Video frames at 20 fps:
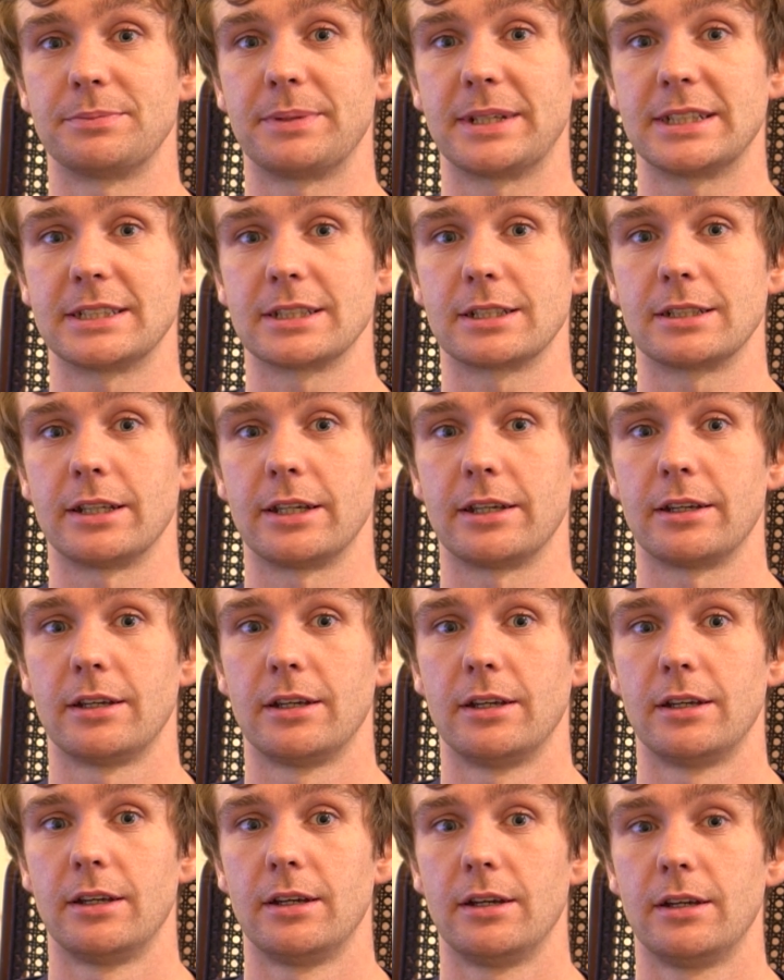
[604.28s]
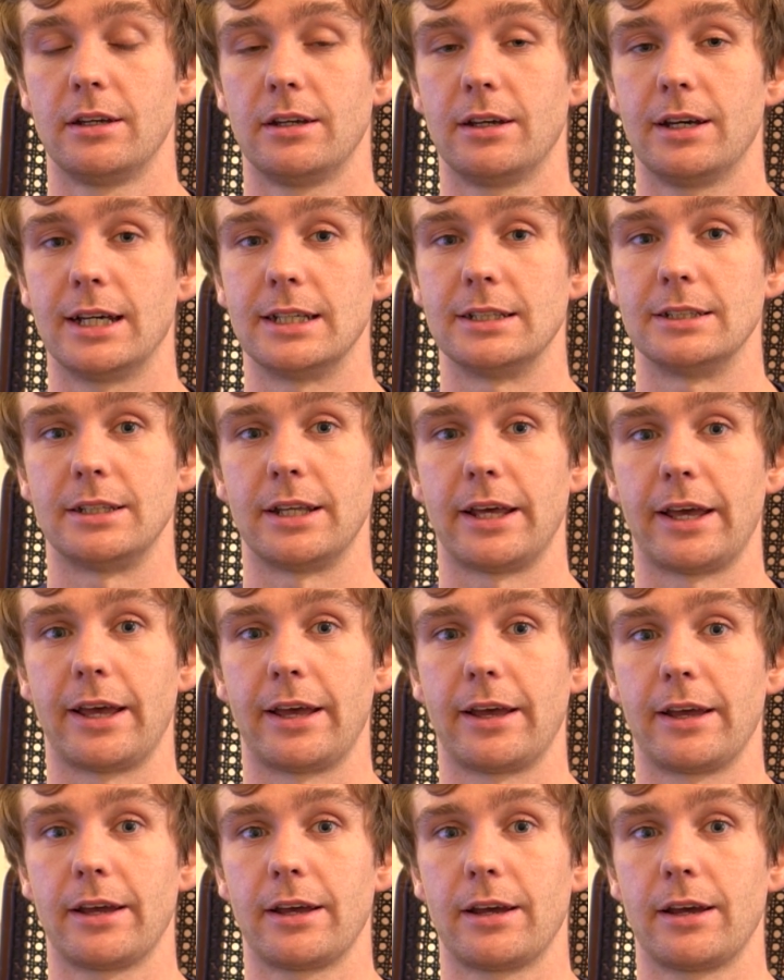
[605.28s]
basically, and
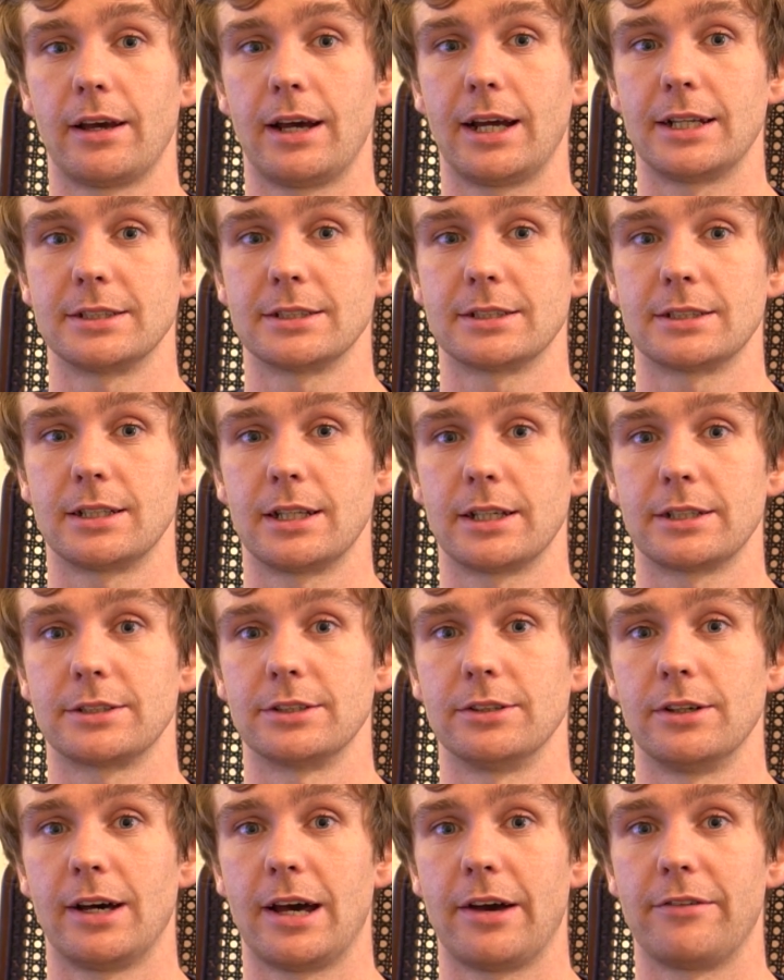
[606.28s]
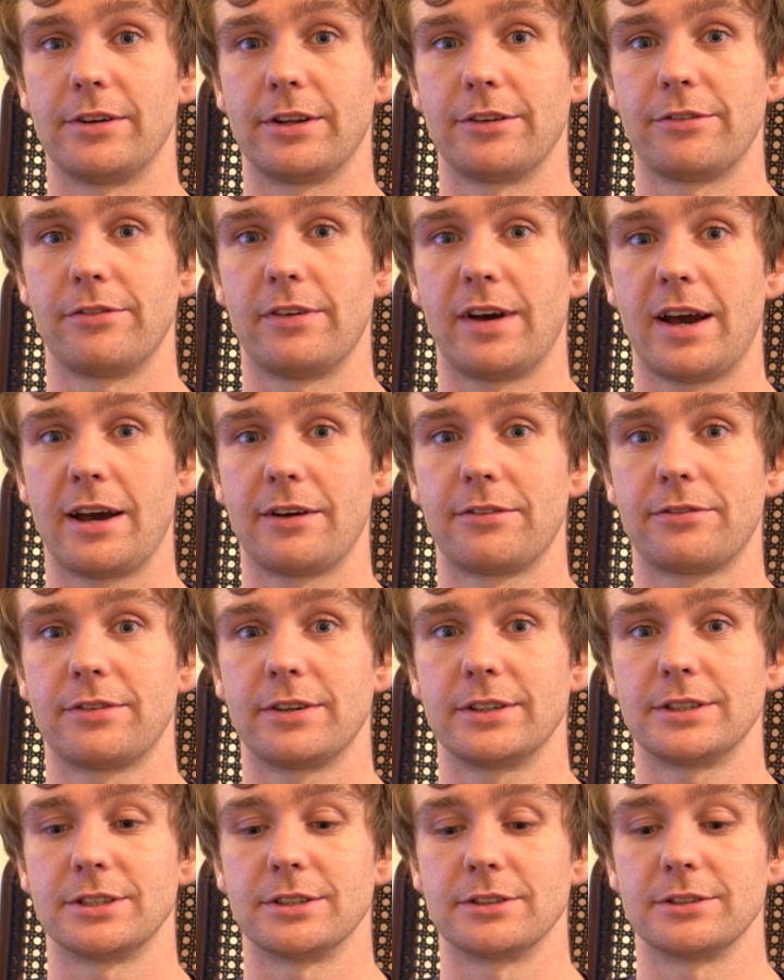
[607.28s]
I just like to not have any faff,
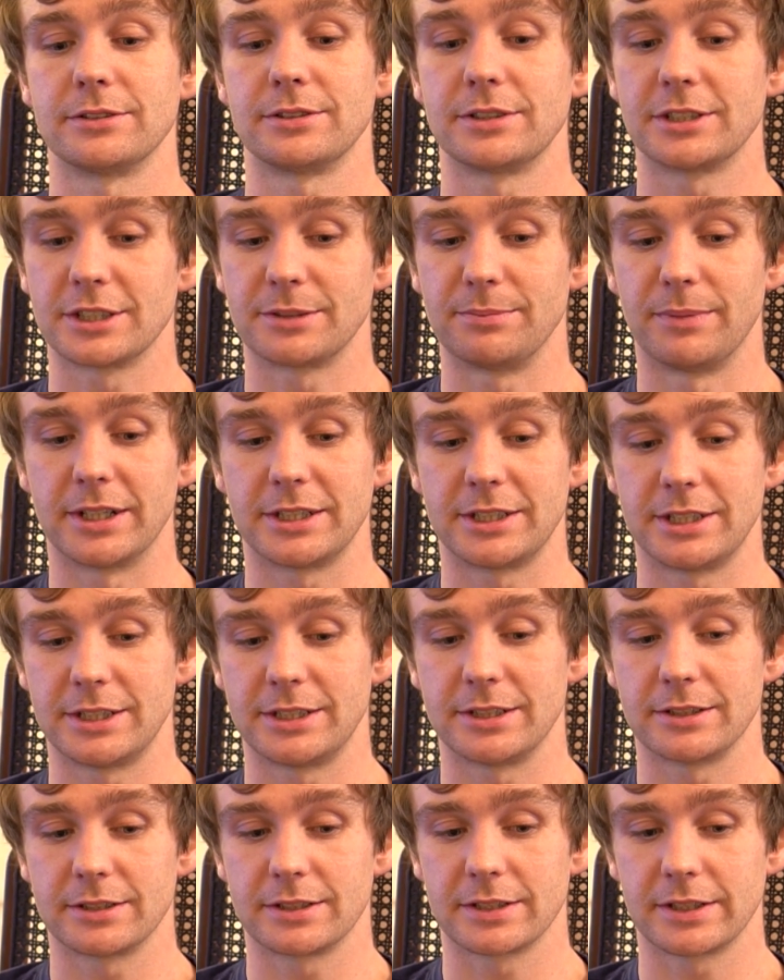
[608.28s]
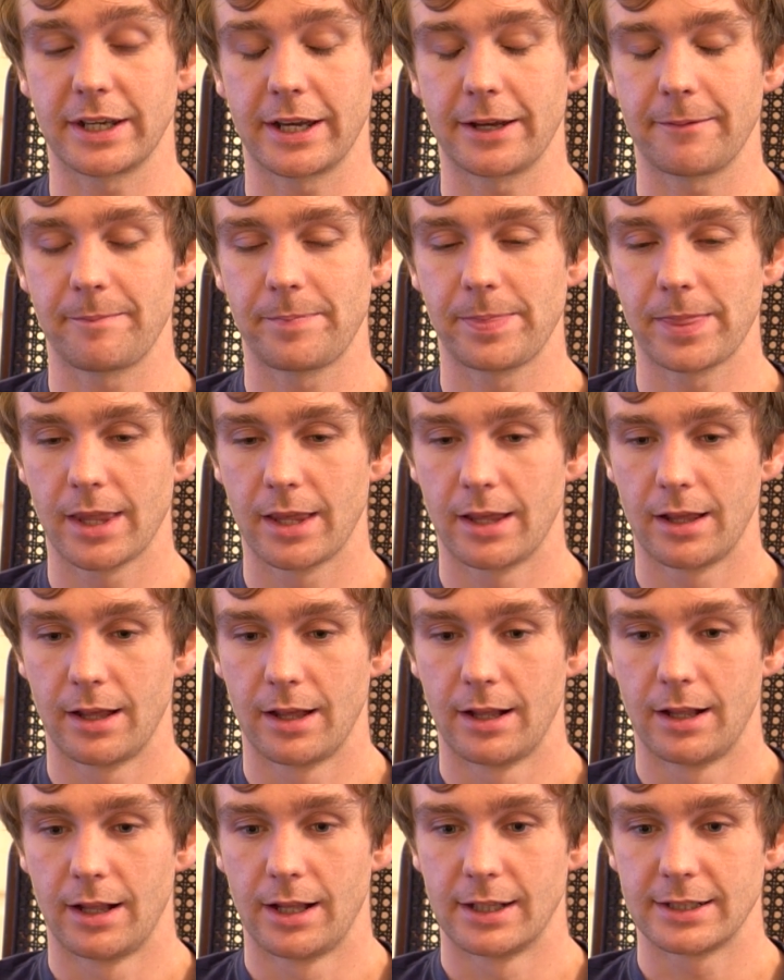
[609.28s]
so it was just much easier to
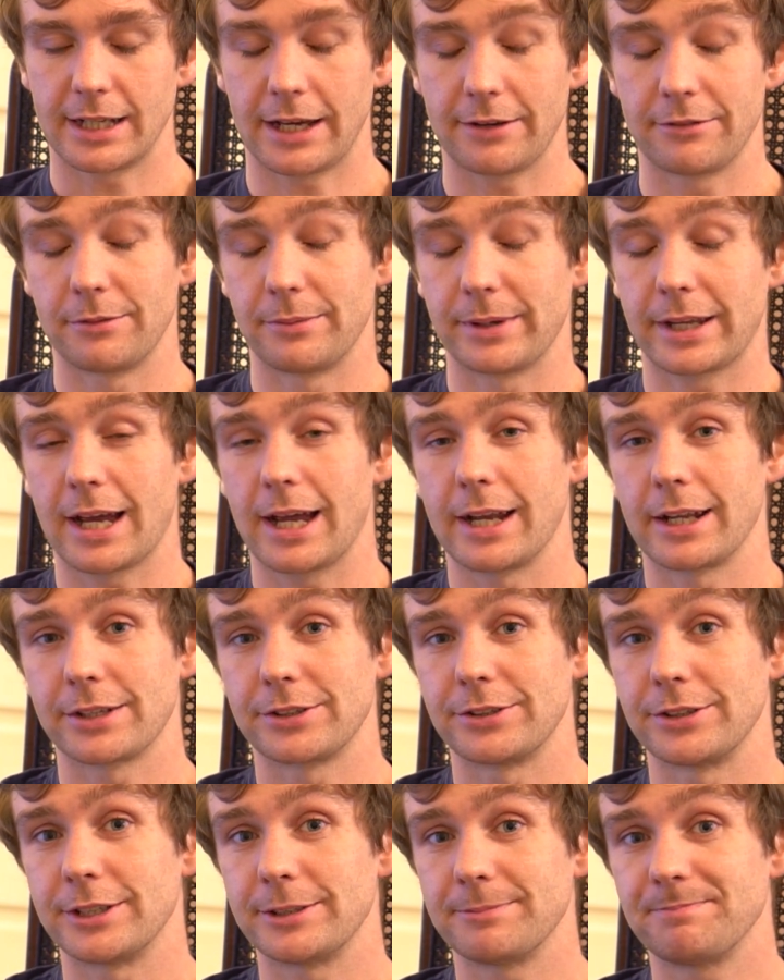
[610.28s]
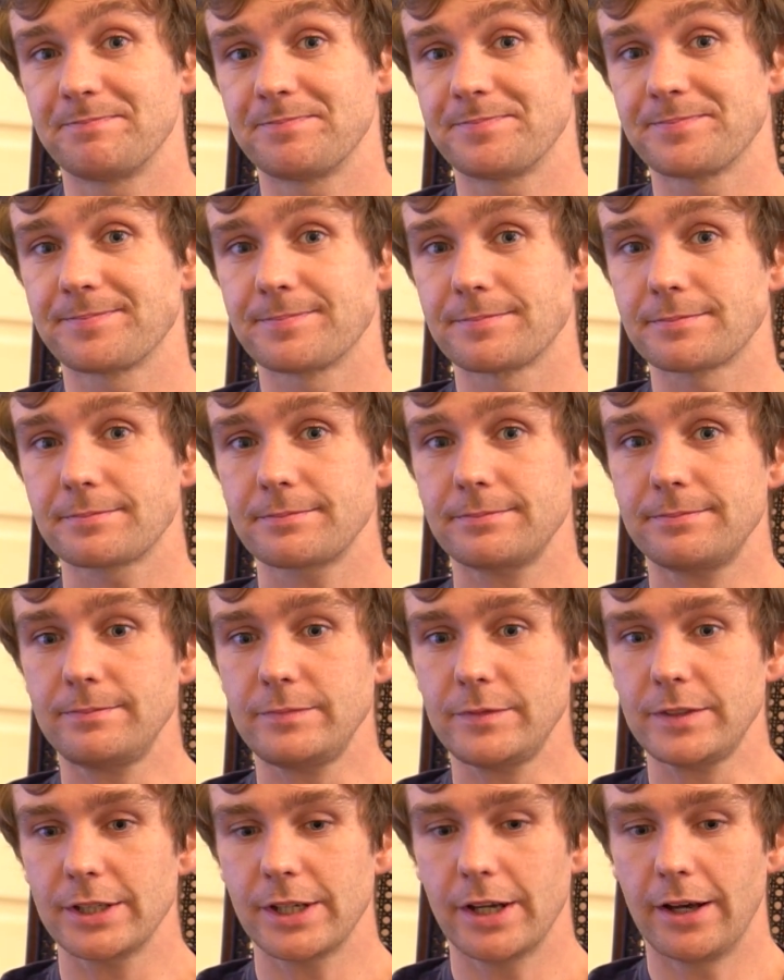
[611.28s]
have a mechanic do it.
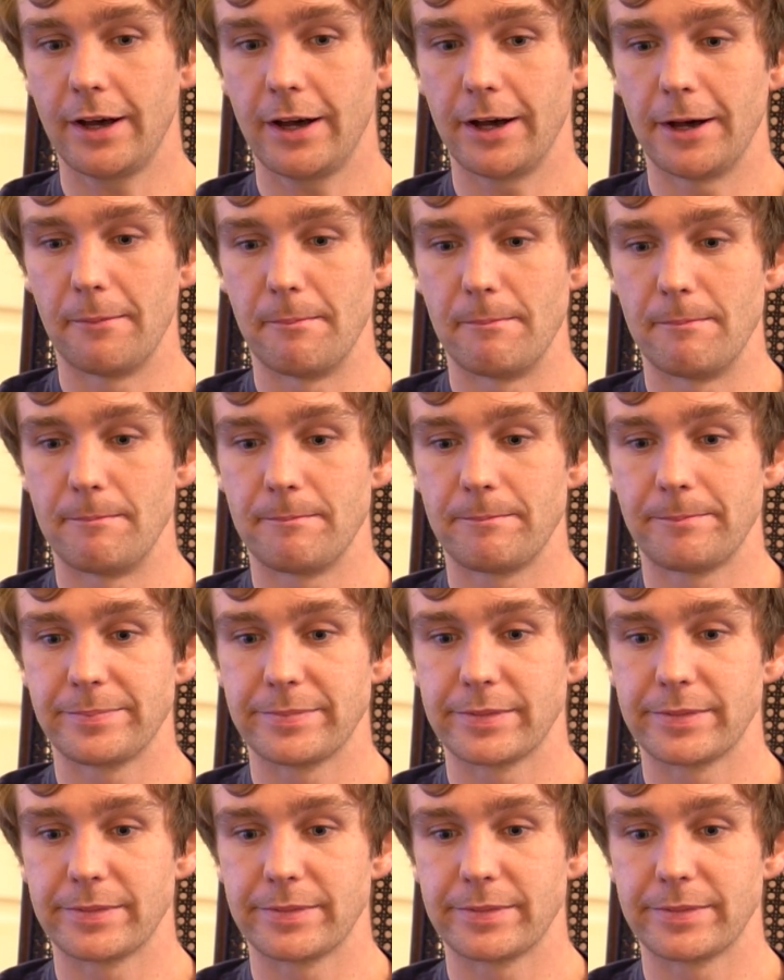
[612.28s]
Trying